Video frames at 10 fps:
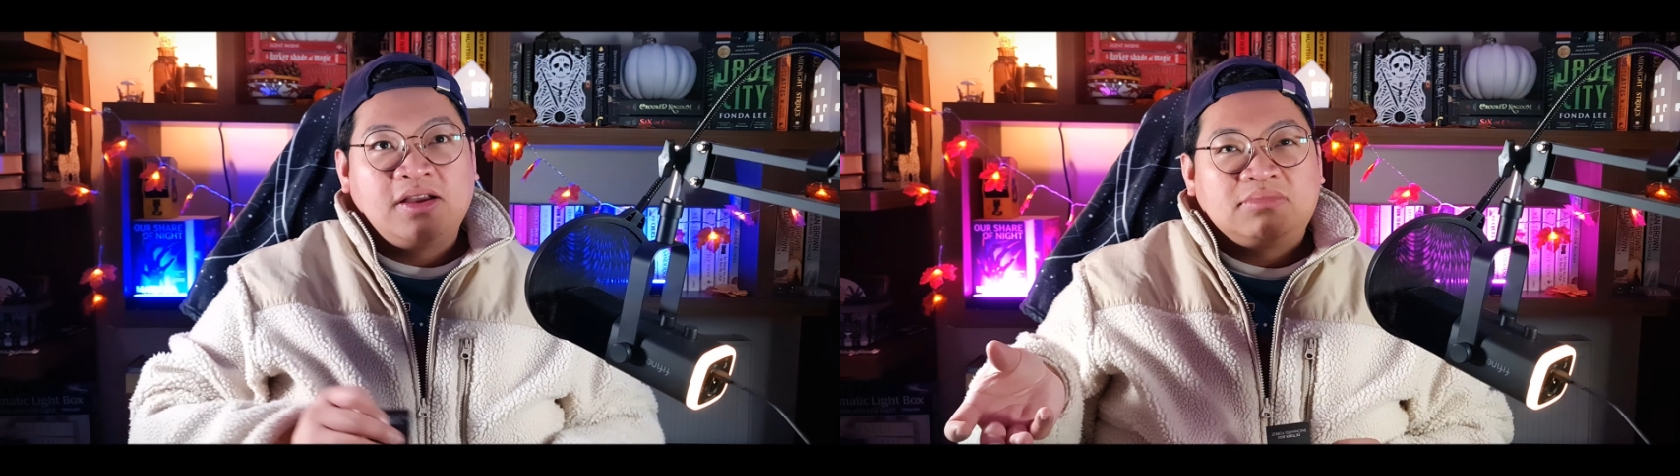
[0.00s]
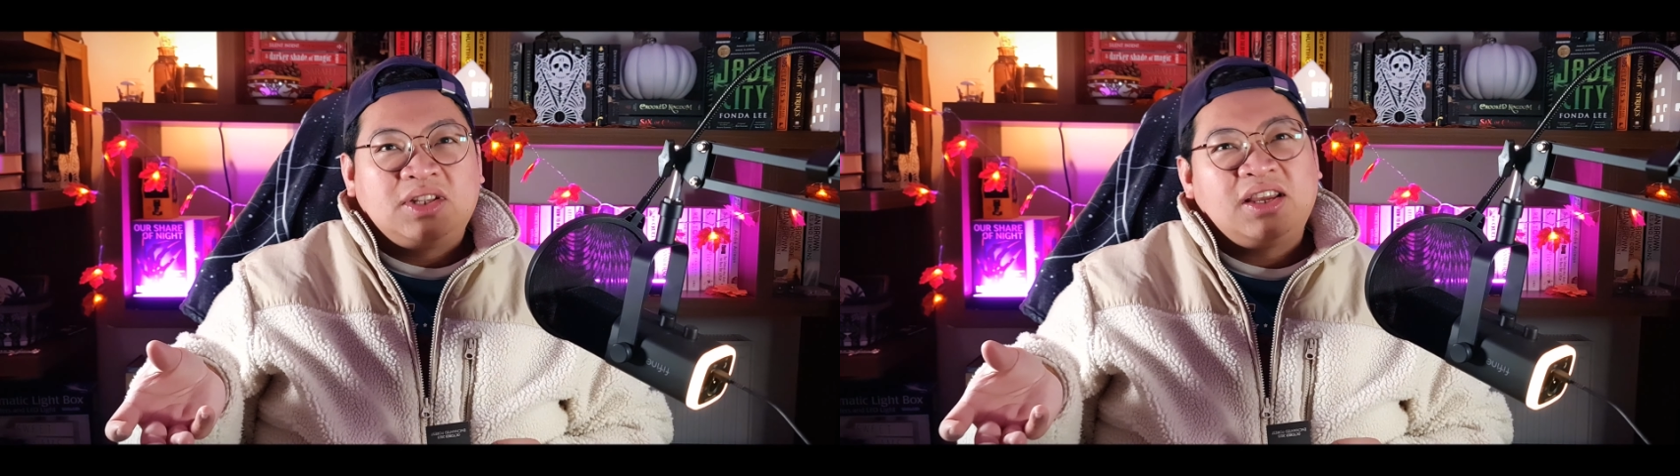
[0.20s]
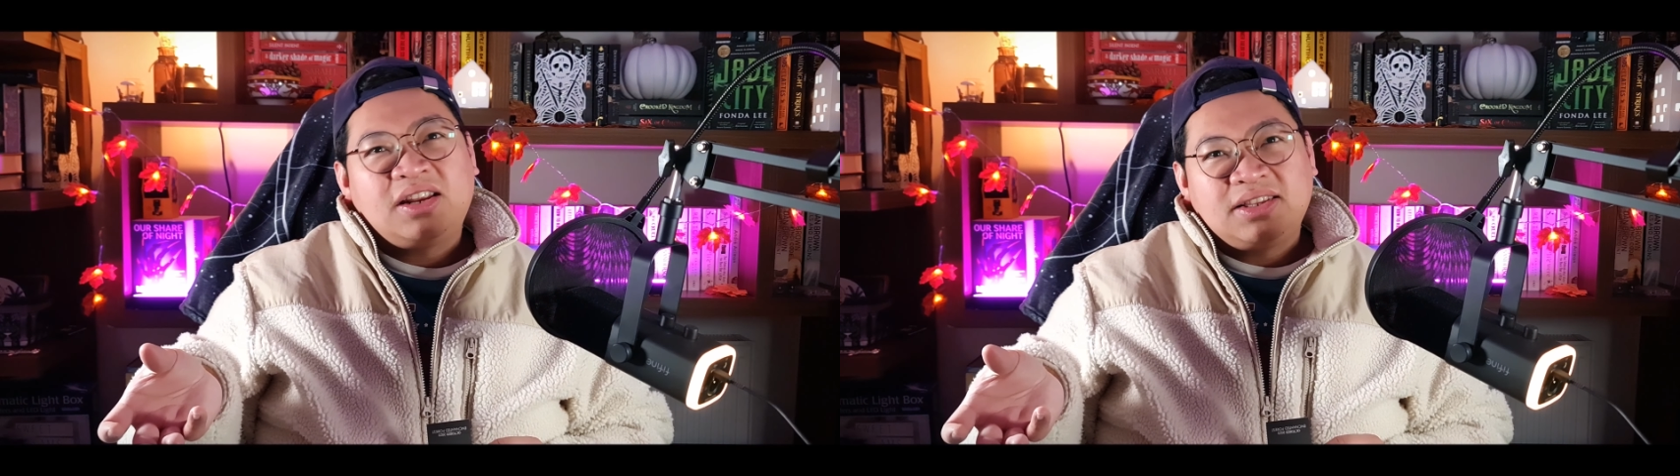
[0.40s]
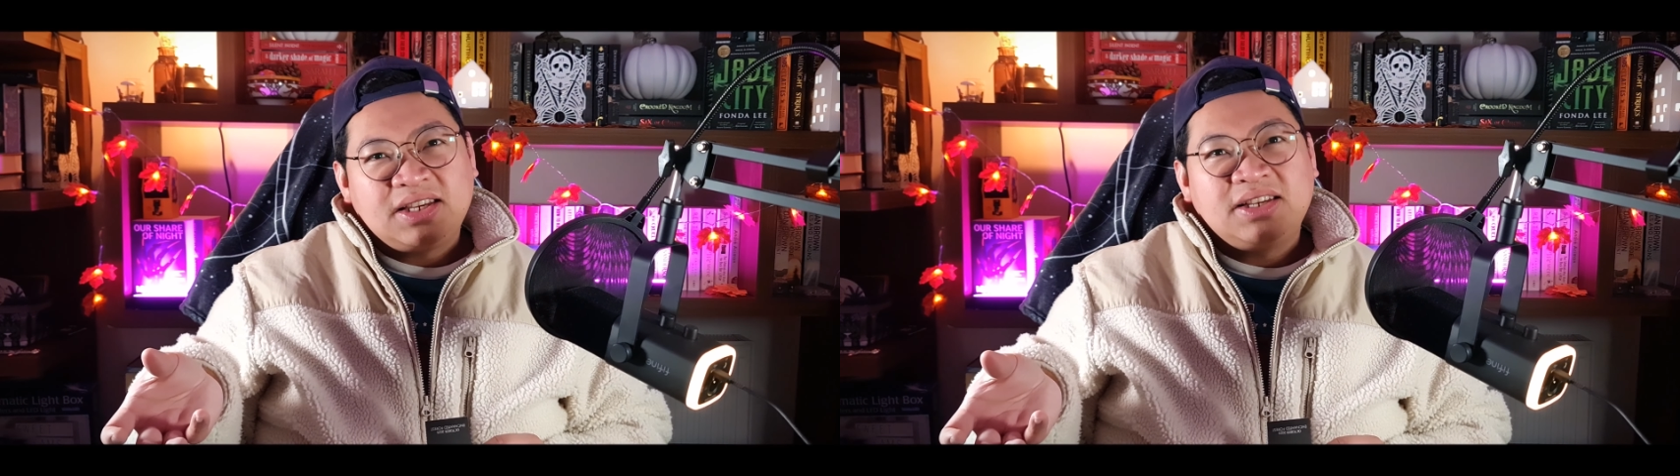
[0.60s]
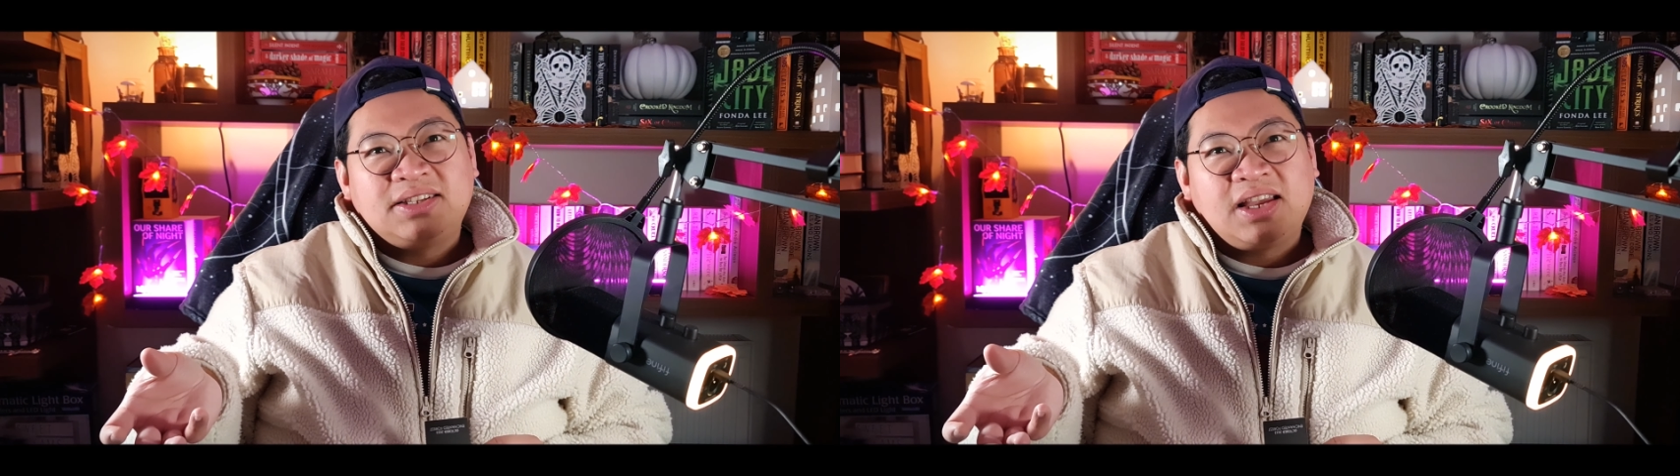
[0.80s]
Did I get a
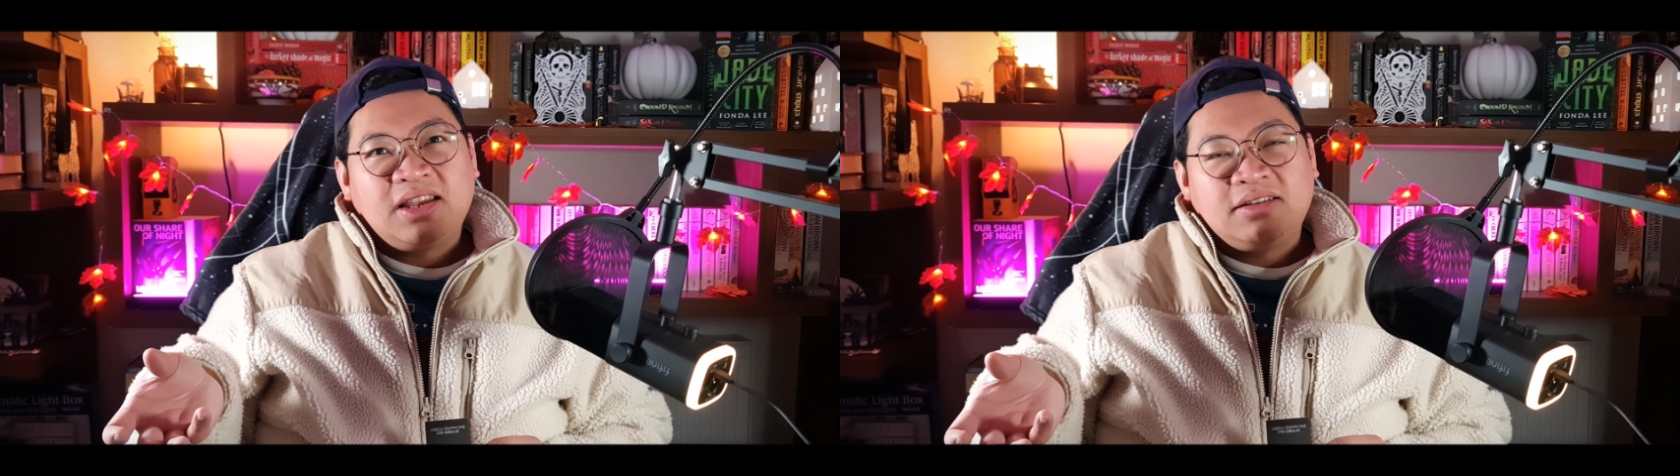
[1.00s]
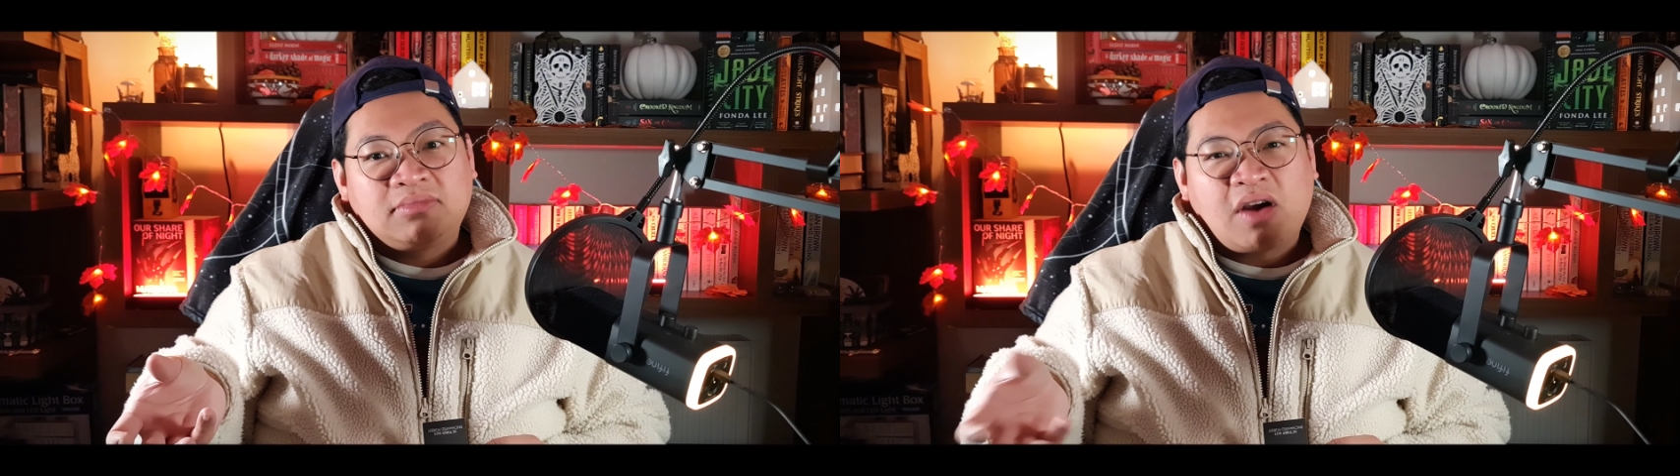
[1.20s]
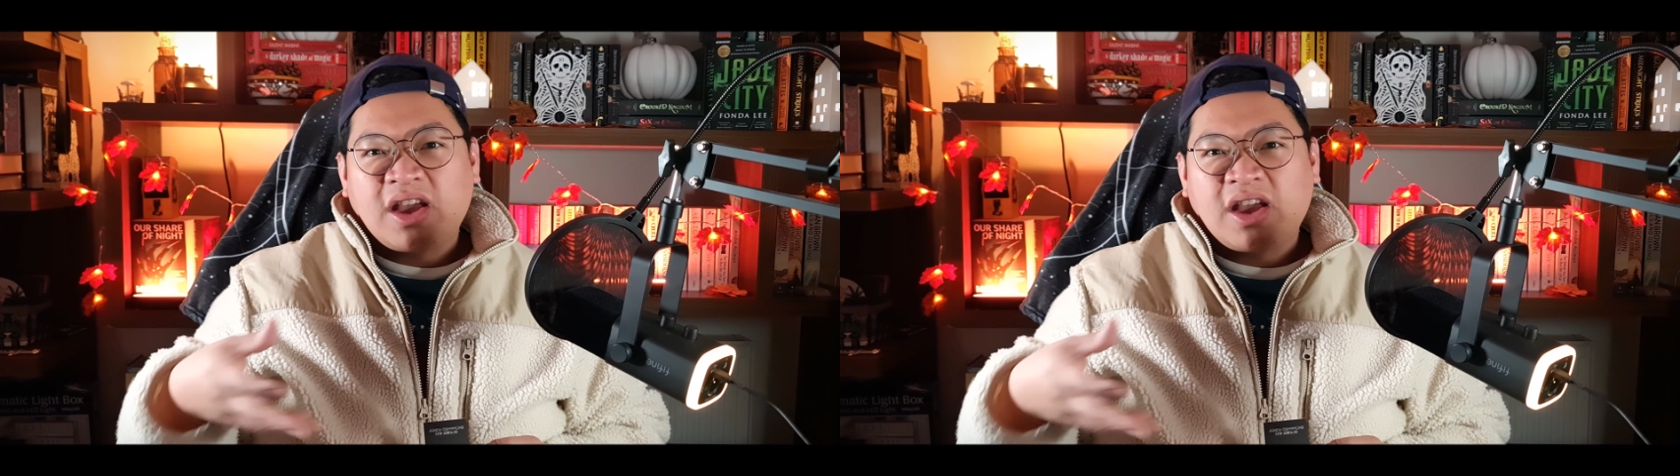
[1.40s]
tea set? I